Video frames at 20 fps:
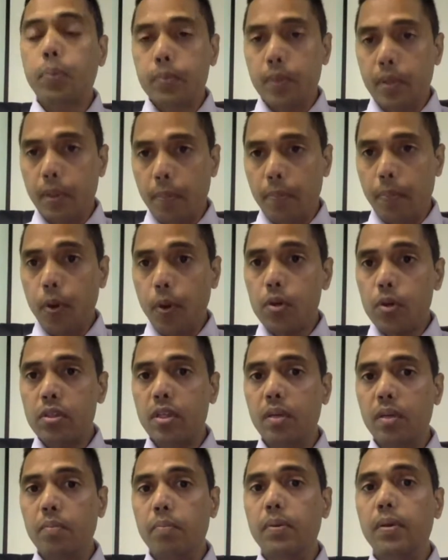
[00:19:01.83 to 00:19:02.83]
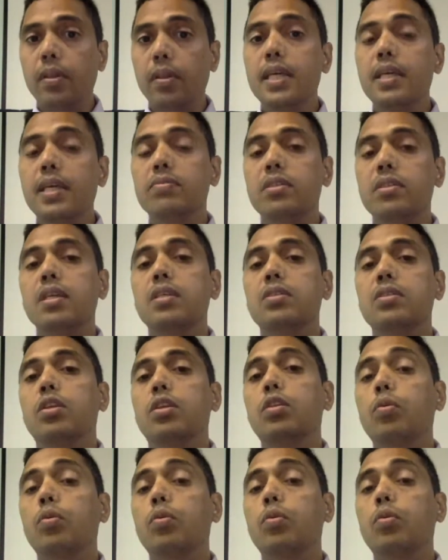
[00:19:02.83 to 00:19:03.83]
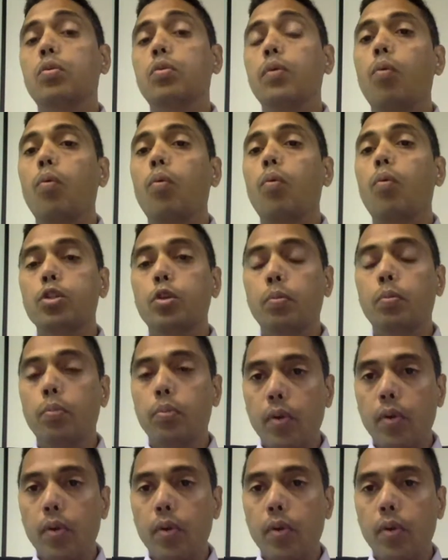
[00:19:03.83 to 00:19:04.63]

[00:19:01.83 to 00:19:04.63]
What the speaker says: the person believes is a threat or what your